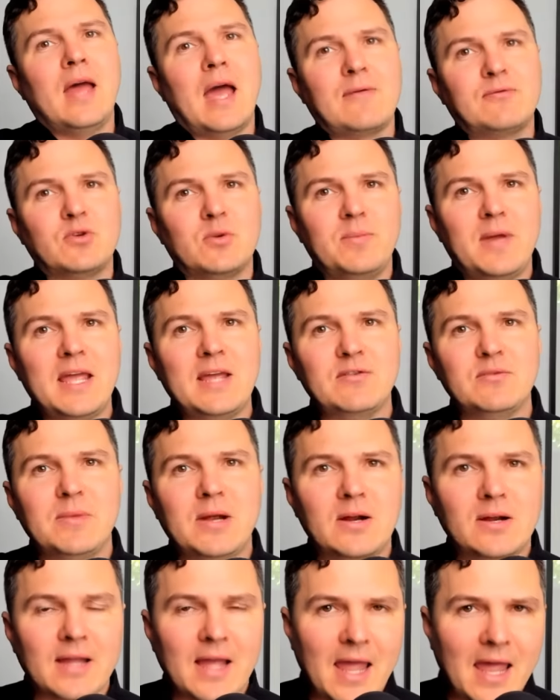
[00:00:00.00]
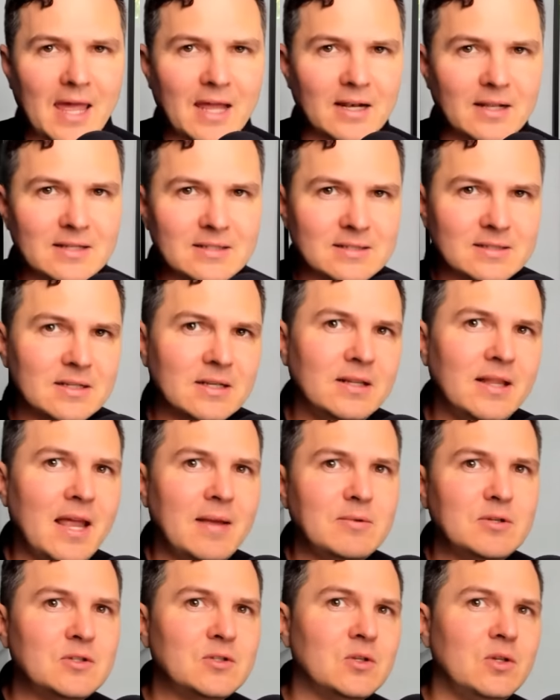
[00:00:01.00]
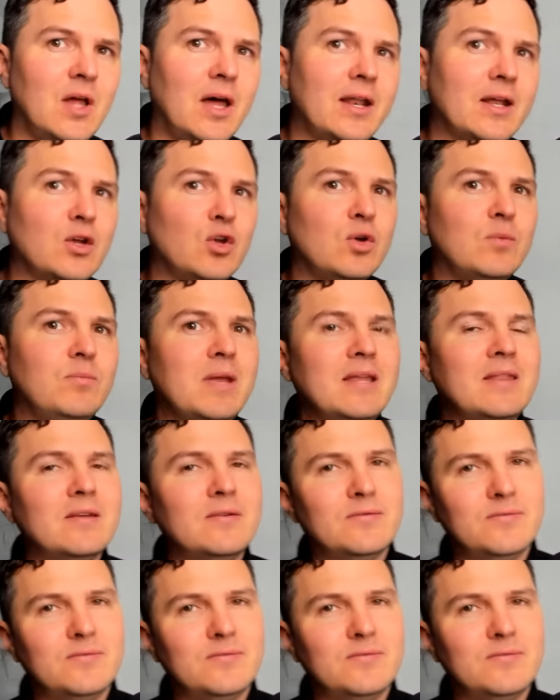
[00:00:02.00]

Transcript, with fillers: After a Bank of America analyst claims Solana could be the